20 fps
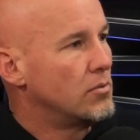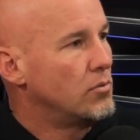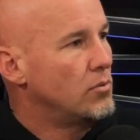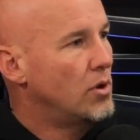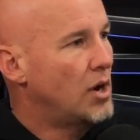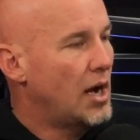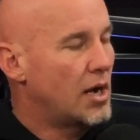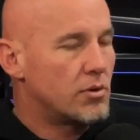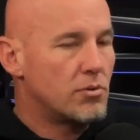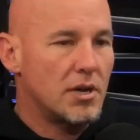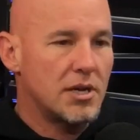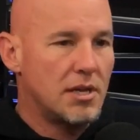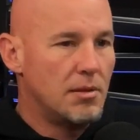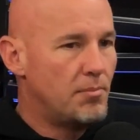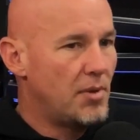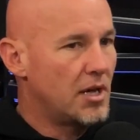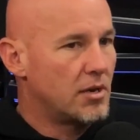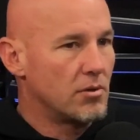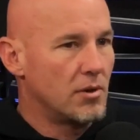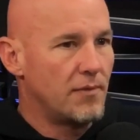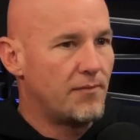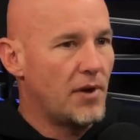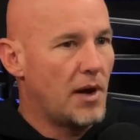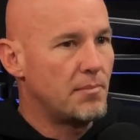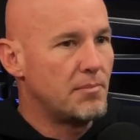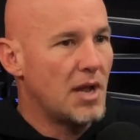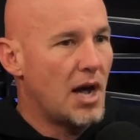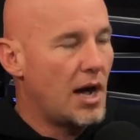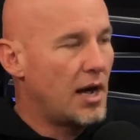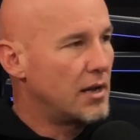Well, mm-hmm. how do I get better if
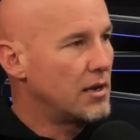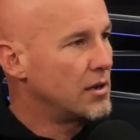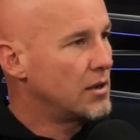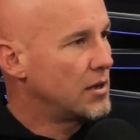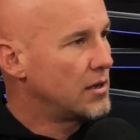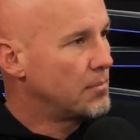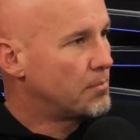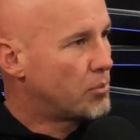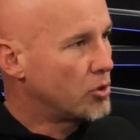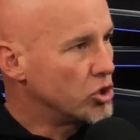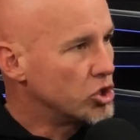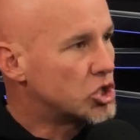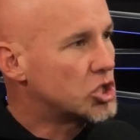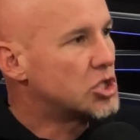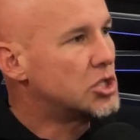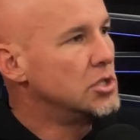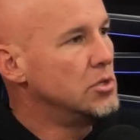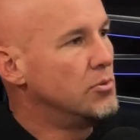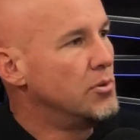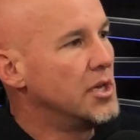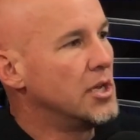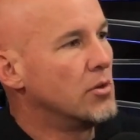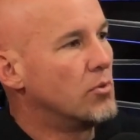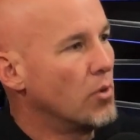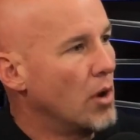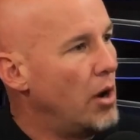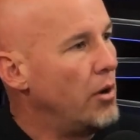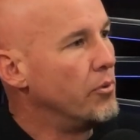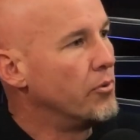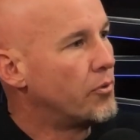I'm not pursuing
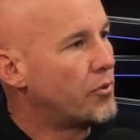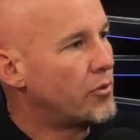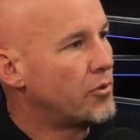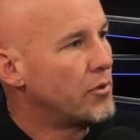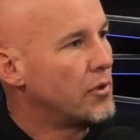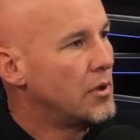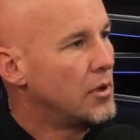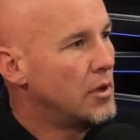growth?